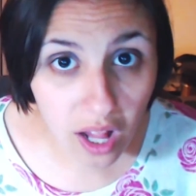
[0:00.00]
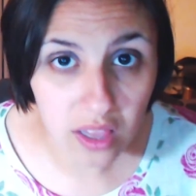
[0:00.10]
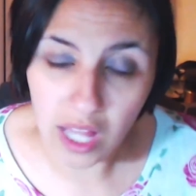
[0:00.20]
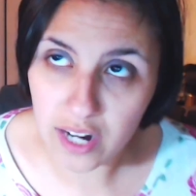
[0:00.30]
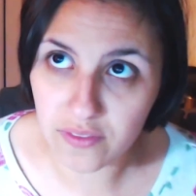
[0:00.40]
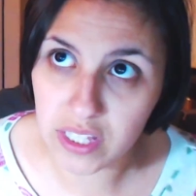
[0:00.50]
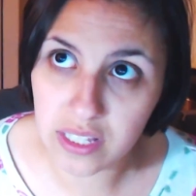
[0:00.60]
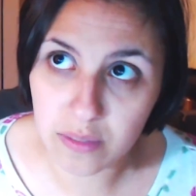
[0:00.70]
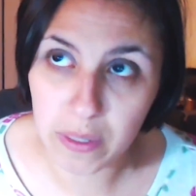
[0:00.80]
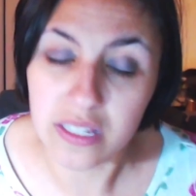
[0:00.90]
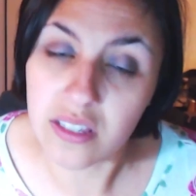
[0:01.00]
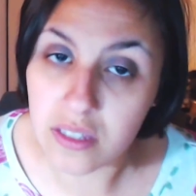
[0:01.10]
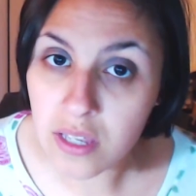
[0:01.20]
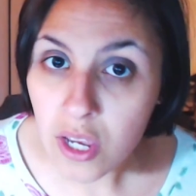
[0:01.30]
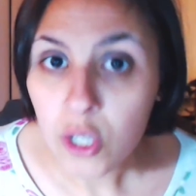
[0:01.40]
A lot of these
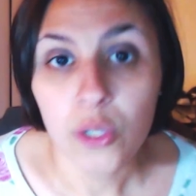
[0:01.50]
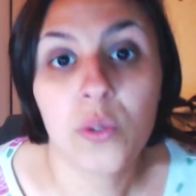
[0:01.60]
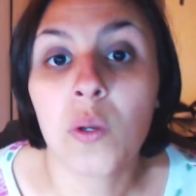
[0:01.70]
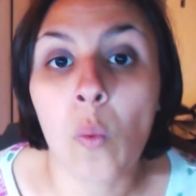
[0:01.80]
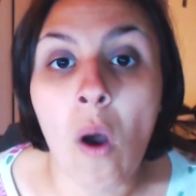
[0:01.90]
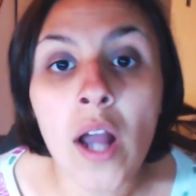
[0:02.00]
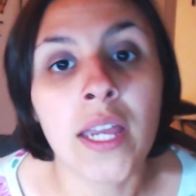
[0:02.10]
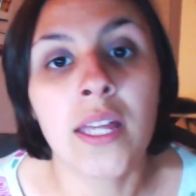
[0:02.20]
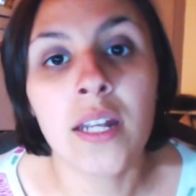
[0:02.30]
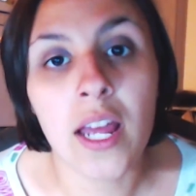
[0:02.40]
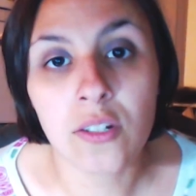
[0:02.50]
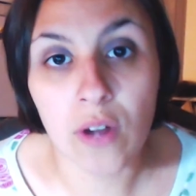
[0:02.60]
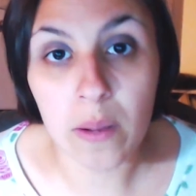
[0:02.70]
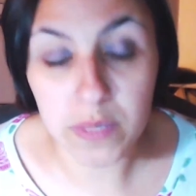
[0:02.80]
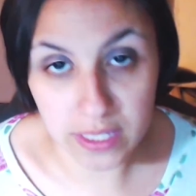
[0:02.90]
places you can walk in and
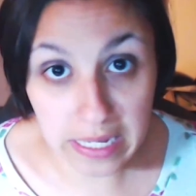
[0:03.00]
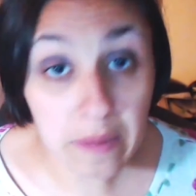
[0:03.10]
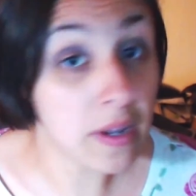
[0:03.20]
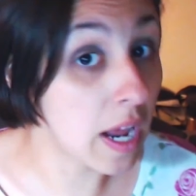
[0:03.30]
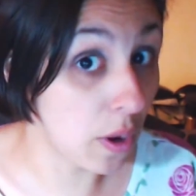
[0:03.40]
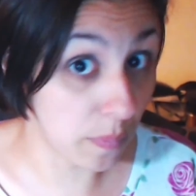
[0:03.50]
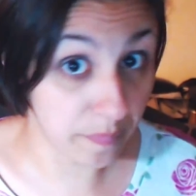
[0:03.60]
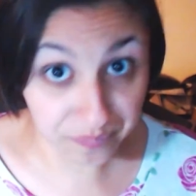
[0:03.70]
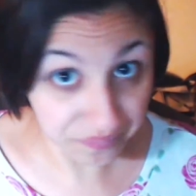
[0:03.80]
grab a seat. Now,